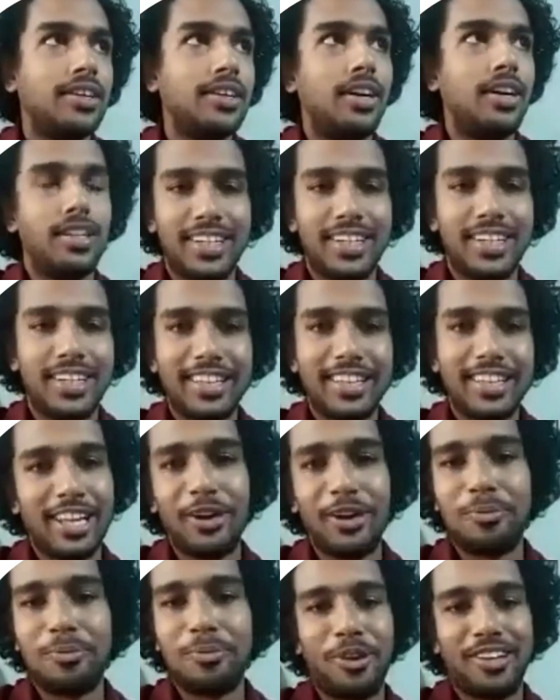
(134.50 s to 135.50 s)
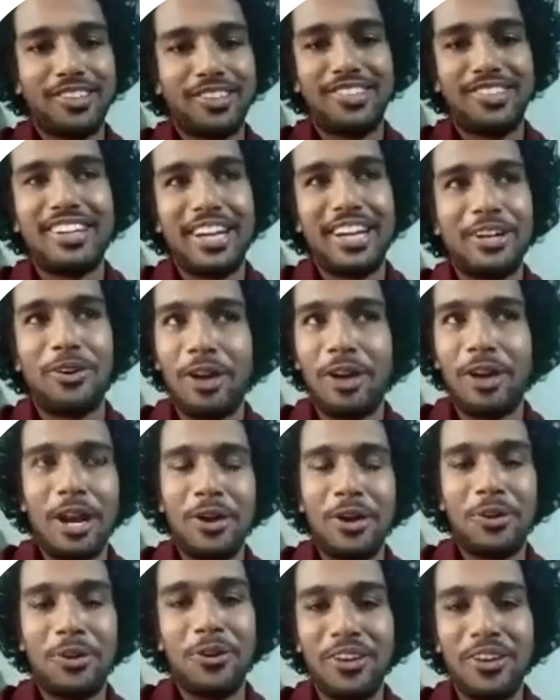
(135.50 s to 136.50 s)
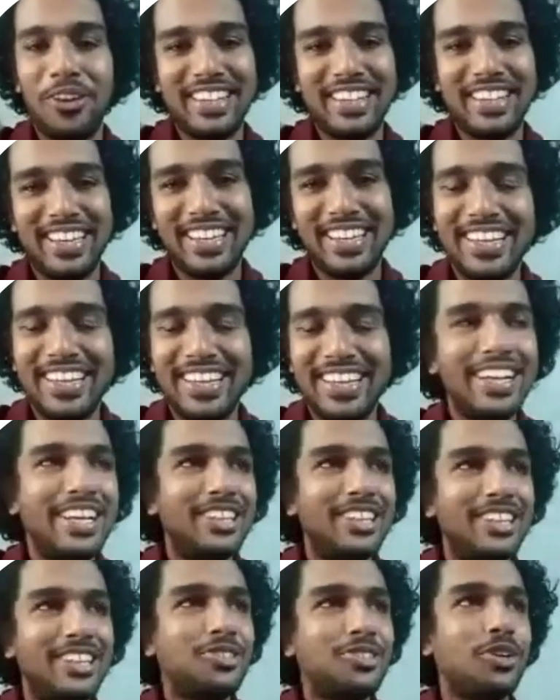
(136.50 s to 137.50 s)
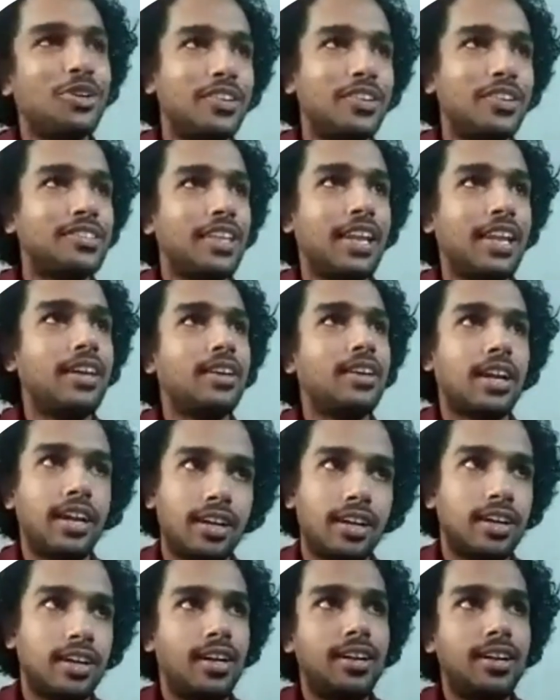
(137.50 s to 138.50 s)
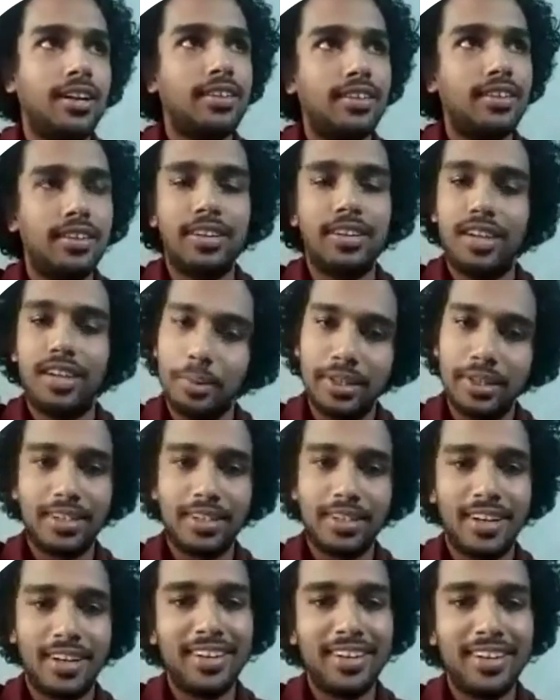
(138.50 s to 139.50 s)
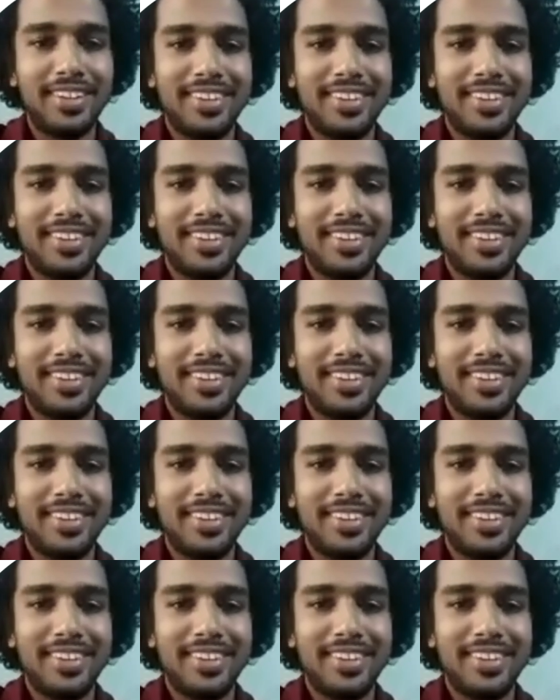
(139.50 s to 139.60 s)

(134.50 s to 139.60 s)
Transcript: Uh, Chata, and the products. I don't, I don't know anything. So he was telling credit card, debit card.